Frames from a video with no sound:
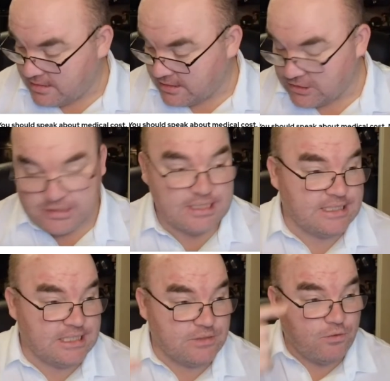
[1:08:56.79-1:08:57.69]
because
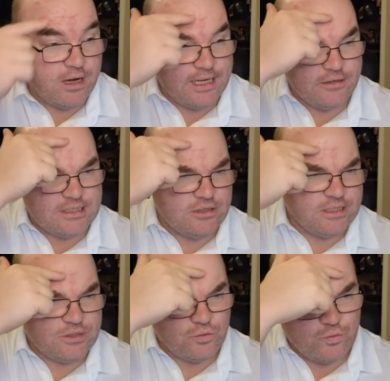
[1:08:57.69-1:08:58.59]
this is why you see all
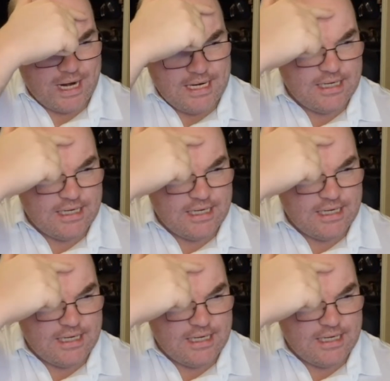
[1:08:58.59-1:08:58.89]
this red